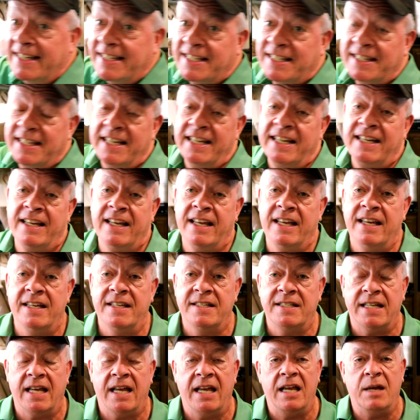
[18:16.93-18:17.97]
thing
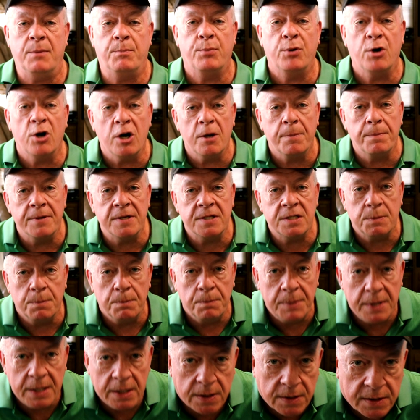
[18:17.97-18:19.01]
is a
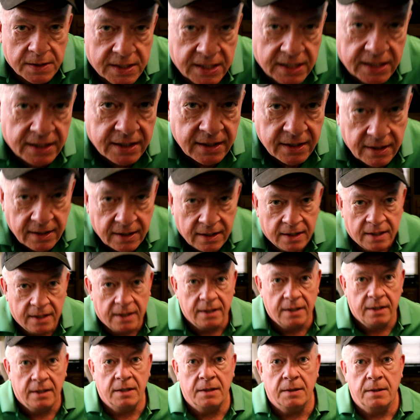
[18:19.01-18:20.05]
purpose-built
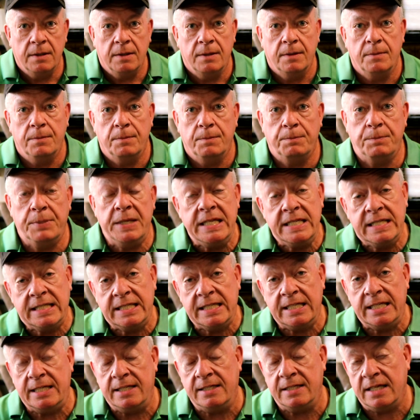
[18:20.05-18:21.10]

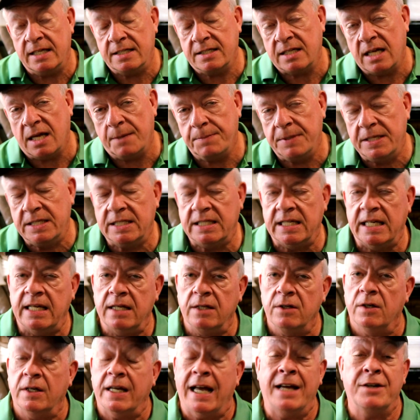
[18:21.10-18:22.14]
PC, desktop PC.
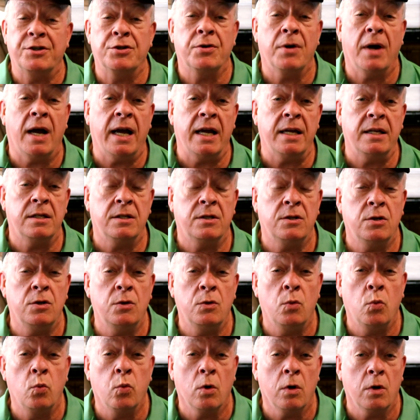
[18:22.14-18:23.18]
Look, I tried
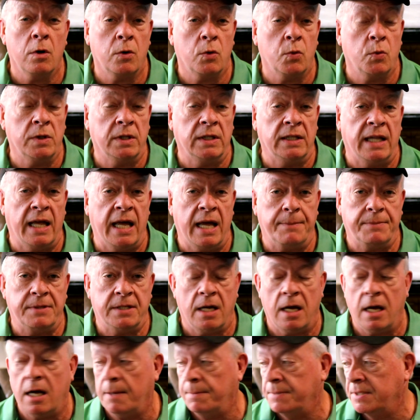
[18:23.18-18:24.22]
to work with
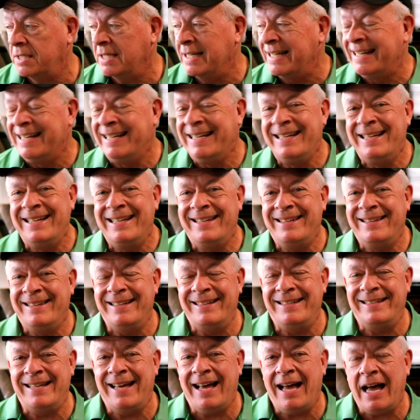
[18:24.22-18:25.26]
laptops. The
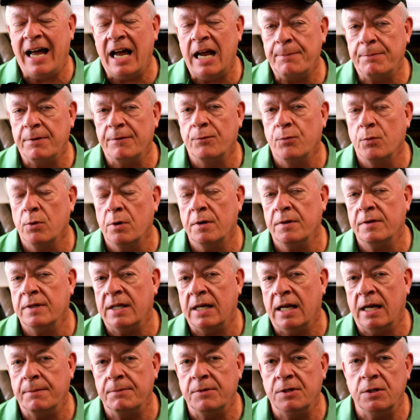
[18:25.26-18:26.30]
type of work that
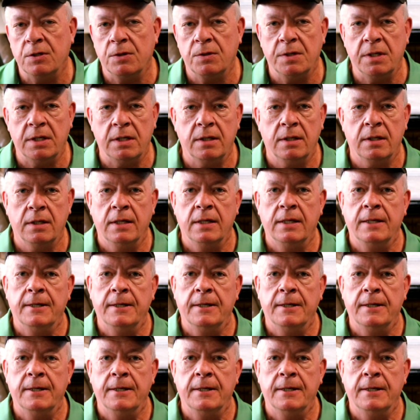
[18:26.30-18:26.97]
I'm doing,